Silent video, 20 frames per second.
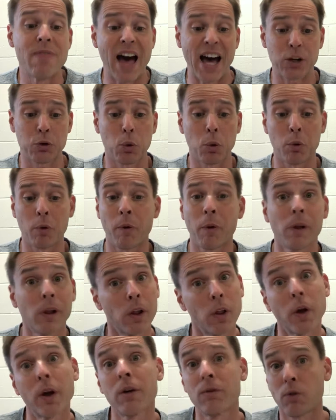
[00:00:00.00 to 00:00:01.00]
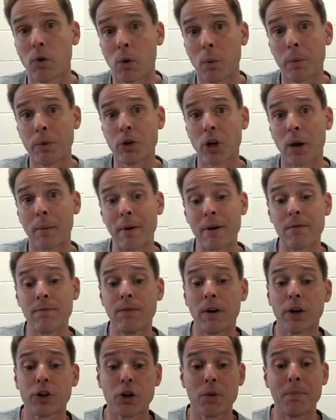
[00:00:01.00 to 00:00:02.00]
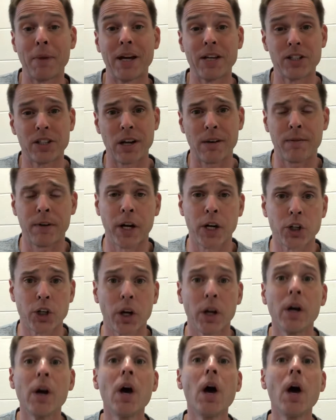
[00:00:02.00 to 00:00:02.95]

That's what we're really looking for when we talk about a function-based definition.